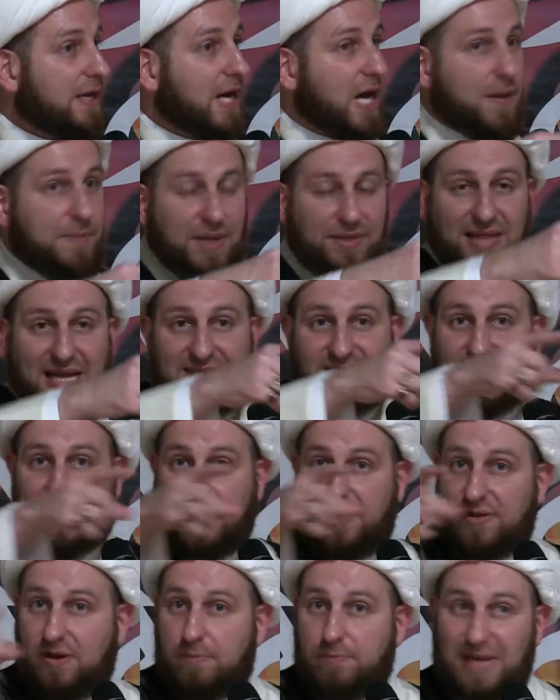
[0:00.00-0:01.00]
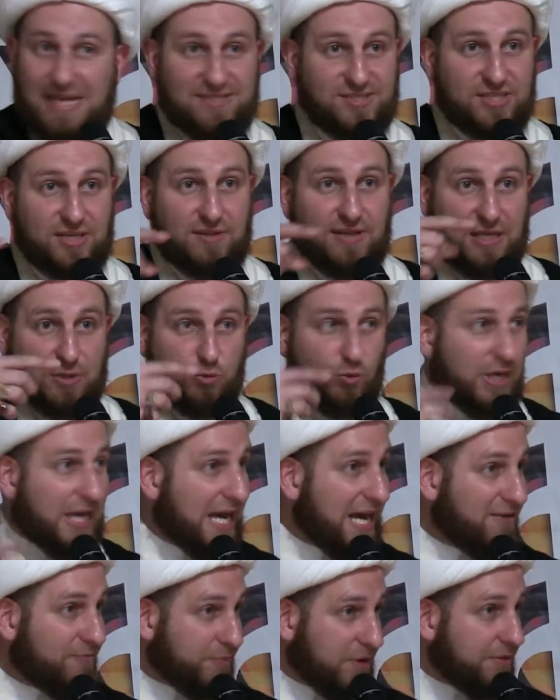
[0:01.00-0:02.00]
I mean, that's another blessing that we
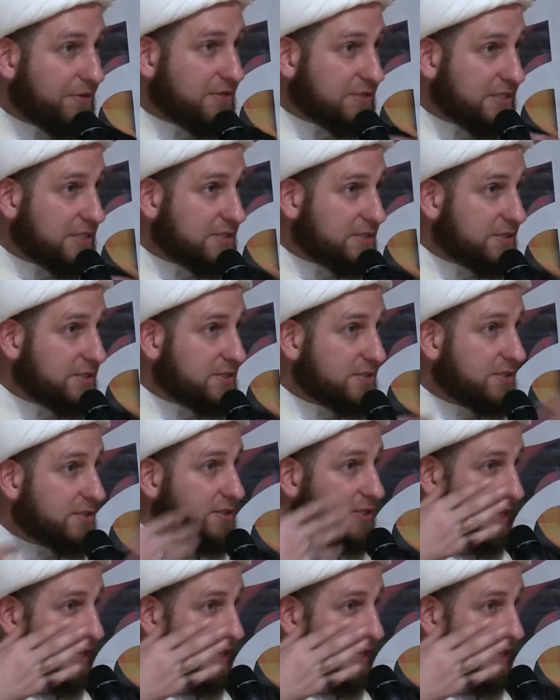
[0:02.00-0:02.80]
have, brothers and sisters.